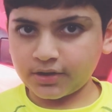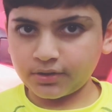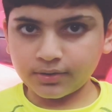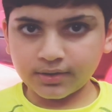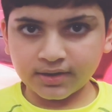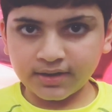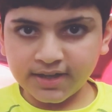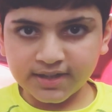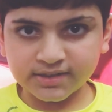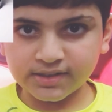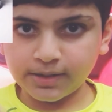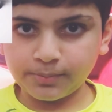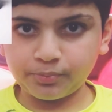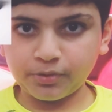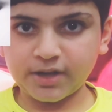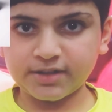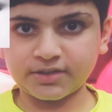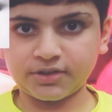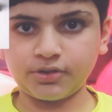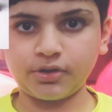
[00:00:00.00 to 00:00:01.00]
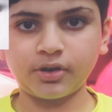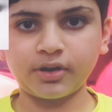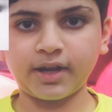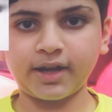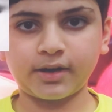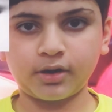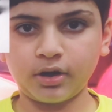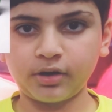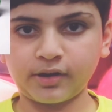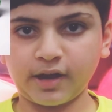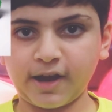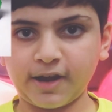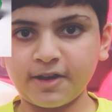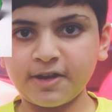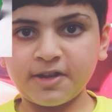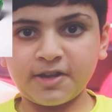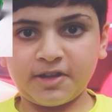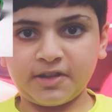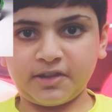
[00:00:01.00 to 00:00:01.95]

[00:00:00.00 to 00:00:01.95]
You can easily press it. You're like, okay,